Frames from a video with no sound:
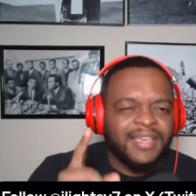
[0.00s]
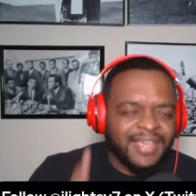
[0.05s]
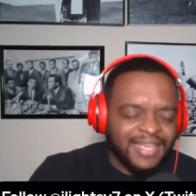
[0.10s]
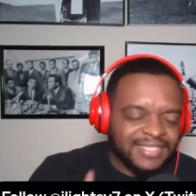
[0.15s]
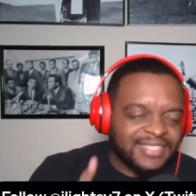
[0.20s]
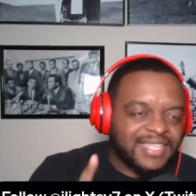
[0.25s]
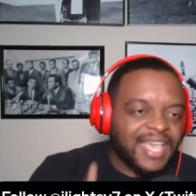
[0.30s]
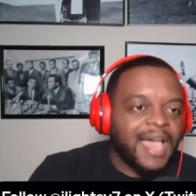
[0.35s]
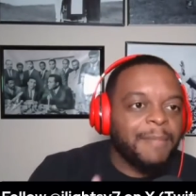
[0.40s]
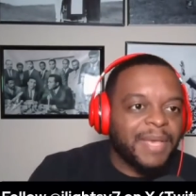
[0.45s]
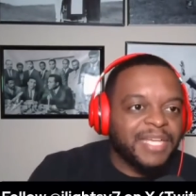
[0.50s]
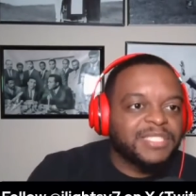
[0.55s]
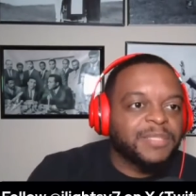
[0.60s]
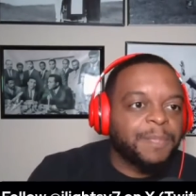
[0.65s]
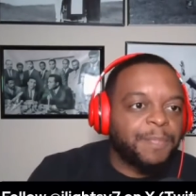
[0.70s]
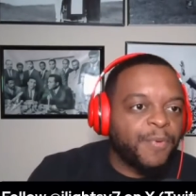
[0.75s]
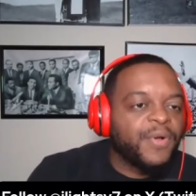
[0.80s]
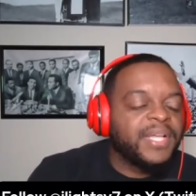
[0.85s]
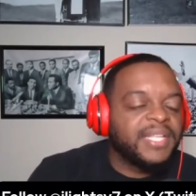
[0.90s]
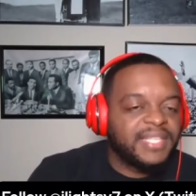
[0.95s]
He's kind of makes a
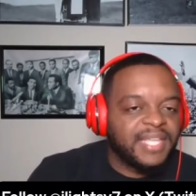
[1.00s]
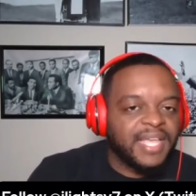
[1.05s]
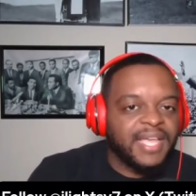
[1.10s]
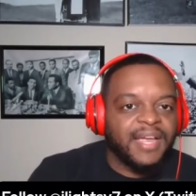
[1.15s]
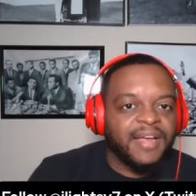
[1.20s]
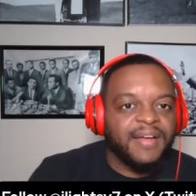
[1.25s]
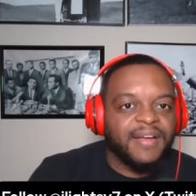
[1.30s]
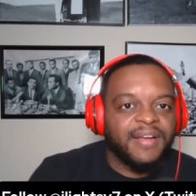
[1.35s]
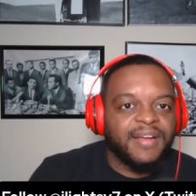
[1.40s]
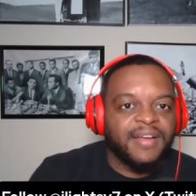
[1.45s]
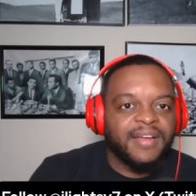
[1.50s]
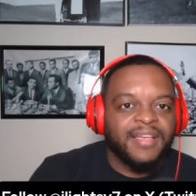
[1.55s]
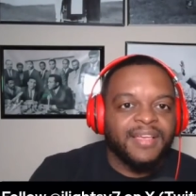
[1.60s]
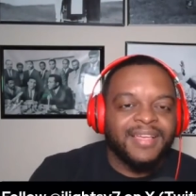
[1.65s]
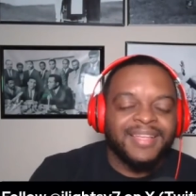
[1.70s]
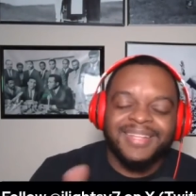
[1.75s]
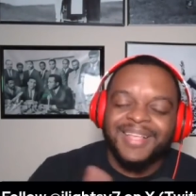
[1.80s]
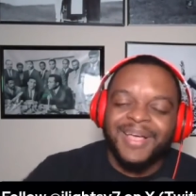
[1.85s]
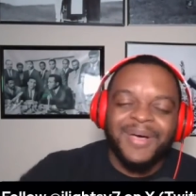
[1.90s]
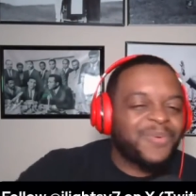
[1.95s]
point there.
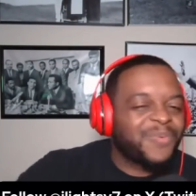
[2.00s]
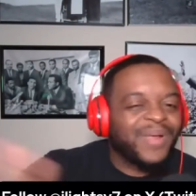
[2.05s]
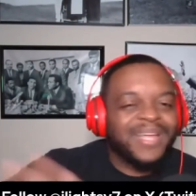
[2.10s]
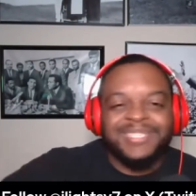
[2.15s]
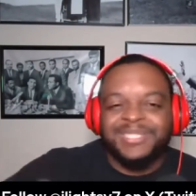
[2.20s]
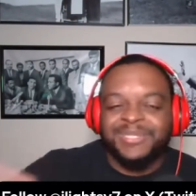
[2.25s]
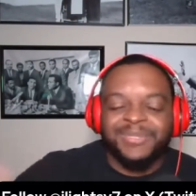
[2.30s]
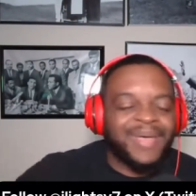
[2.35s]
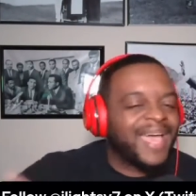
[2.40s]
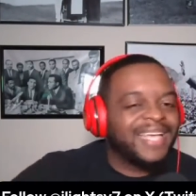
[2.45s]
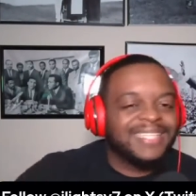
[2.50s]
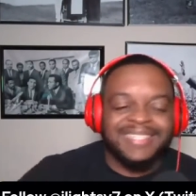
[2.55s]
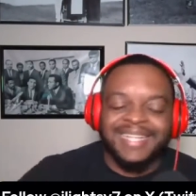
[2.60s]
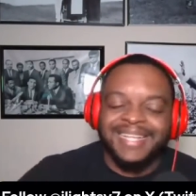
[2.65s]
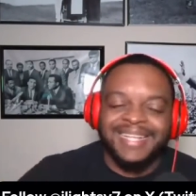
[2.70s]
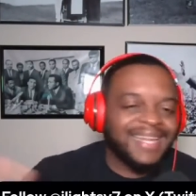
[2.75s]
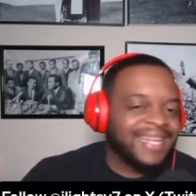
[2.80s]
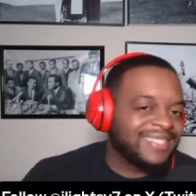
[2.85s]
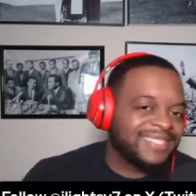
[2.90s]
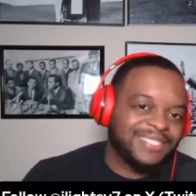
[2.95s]
The whole racial
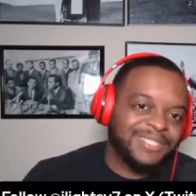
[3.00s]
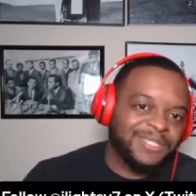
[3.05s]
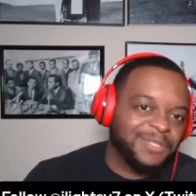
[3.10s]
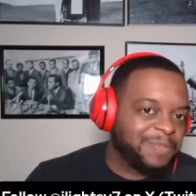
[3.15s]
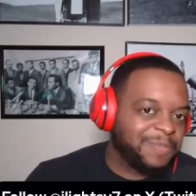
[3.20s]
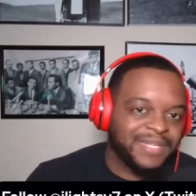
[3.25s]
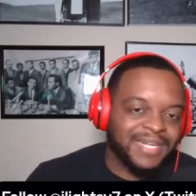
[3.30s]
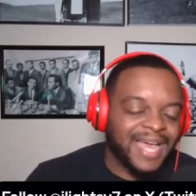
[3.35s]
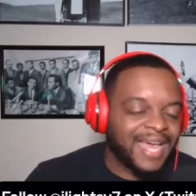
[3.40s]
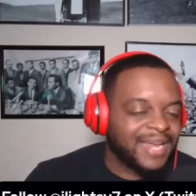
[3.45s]
aspect, uh, that's stupid.